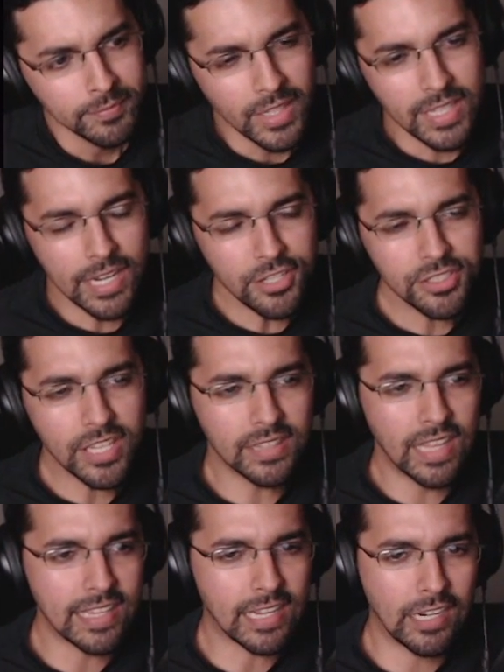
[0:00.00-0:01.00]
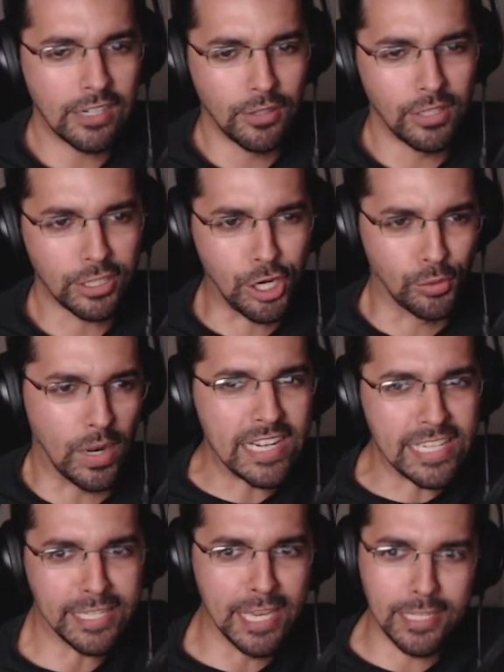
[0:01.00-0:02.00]
And I just get like, I don't know, like
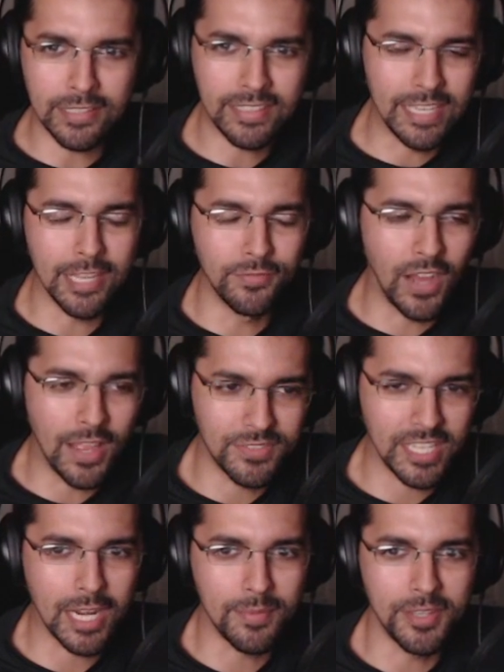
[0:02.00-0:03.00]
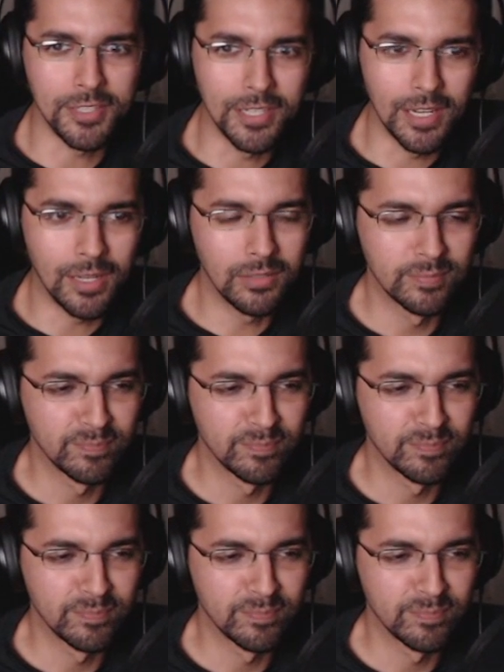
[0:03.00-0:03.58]
Karate Kid vibes out of it, you know?